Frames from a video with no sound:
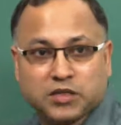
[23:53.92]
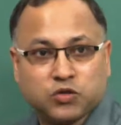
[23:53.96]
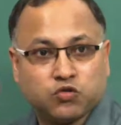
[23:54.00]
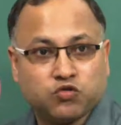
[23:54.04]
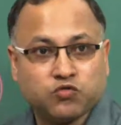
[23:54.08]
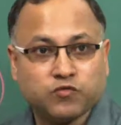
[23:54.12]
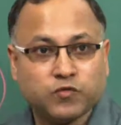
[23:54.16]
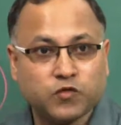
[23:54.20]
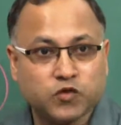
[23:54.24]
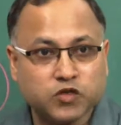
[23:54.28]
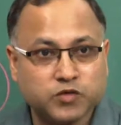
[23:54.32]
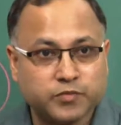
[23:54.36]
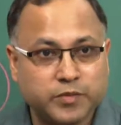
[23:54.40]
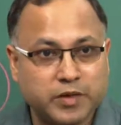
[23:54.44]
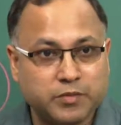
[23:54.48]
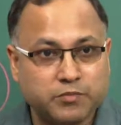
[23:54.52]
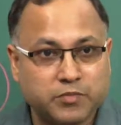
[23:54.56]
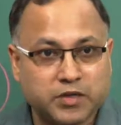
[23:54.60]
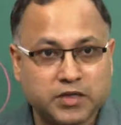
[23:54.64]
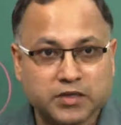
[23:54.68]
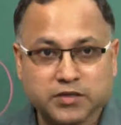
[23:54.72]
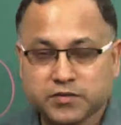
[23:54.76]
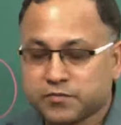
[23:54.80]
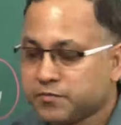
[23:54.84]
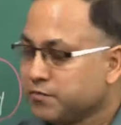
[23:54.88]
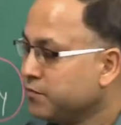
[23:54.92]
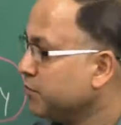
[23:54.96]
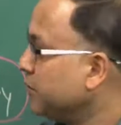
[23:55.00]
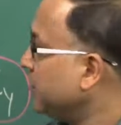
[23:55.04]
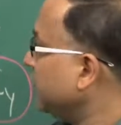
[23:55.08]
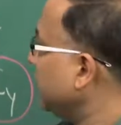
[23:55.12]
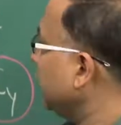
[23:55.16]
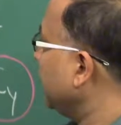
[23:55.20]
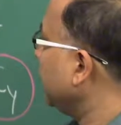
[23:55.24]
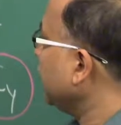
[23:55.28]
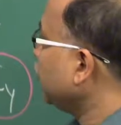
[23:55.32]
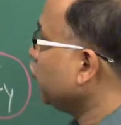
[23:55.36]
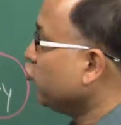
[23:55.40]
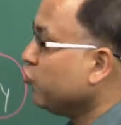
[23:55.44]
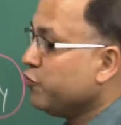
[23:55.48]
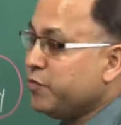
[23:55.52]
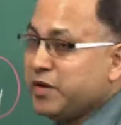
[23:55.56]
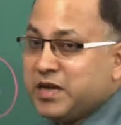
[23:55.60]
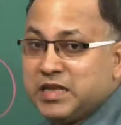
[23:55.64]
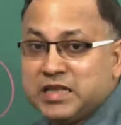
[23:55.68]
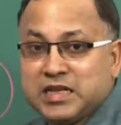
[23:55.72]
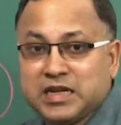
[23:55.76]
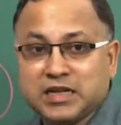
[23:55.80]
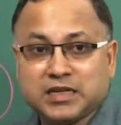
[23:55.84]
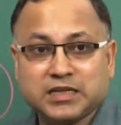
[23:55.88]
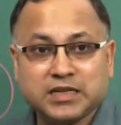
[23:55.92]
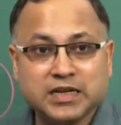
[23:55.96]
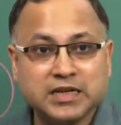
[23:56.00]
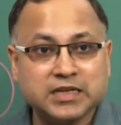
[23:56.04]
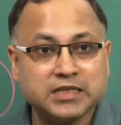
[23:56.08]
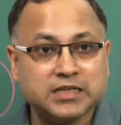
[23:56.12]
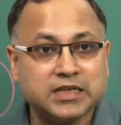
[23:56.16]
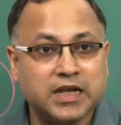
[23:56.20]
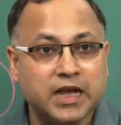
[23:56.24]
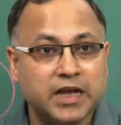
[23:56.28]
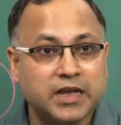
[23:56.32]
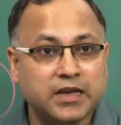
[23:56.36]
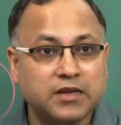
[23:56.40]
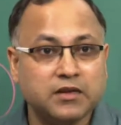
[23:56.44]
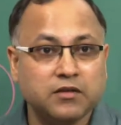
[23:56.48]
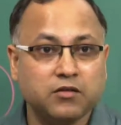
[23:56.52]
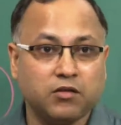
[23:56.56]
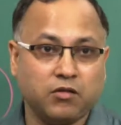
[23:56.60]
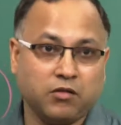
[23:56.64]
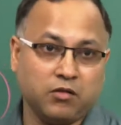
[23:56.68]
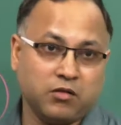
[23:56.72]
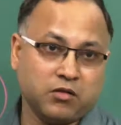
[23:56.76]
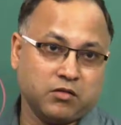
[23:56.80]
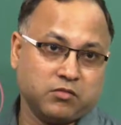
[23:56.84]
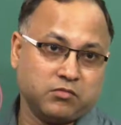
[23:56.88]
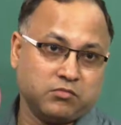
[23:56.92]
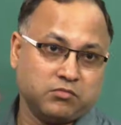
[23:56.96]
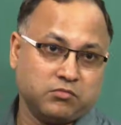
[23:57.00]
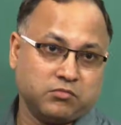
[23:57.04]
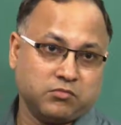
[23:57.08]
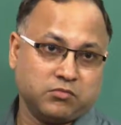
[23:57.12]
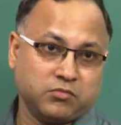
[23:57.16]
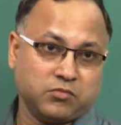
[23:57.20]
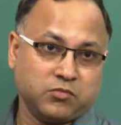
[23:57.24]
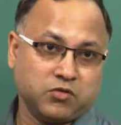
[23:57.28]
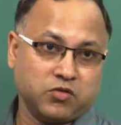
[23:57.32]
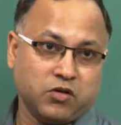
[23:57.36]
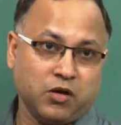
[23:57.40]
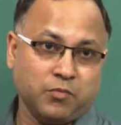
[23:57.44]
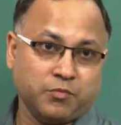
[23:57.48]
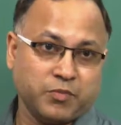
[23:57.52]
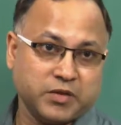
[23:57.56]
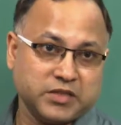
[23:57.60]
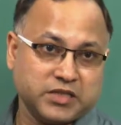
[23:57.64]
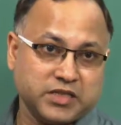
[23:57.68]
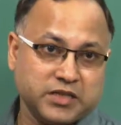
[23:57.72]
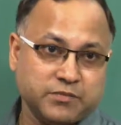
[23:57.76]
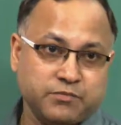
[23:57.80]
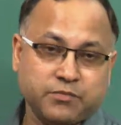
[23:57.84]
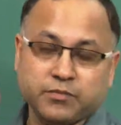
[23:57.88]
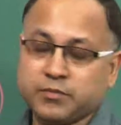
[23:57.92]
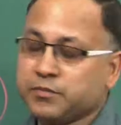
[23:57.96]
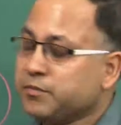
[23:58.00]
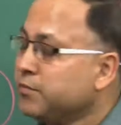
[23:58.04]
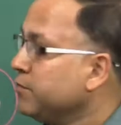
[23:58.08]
are 2 force members, it could be either tensile or compressive.